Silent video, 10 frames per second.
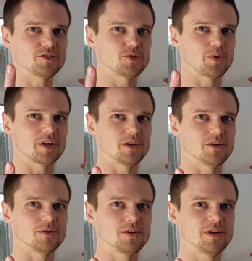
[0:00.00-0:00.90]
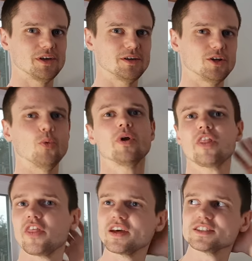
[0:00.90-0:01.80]
So we're gonna, you know, one of
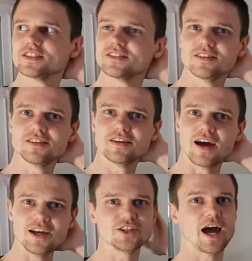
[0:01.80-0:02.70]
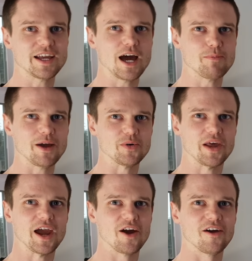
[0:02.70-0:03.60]
the things, I cut my own
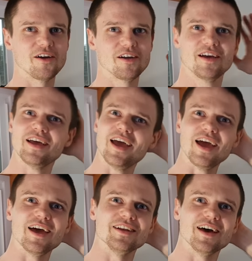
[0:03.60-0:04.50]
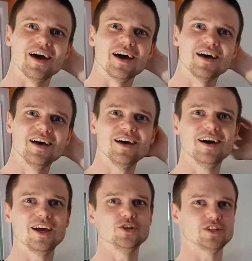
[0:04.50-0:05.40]
hair, and I
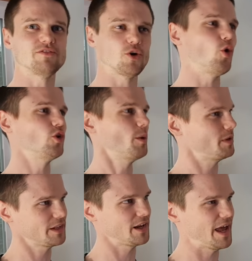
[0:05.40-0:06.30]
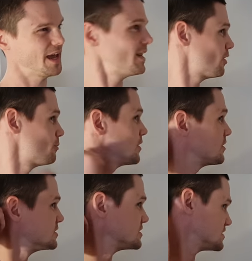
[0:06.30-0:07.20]
usually have to hold up a little handheld mirror
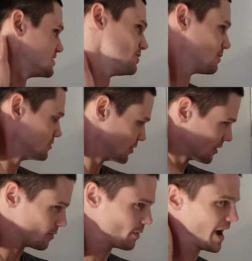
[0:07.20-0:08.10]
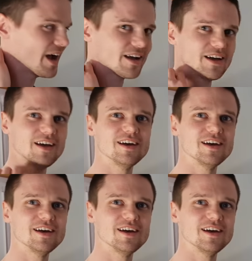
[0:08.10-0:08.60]
just to see what I'm doing on the back.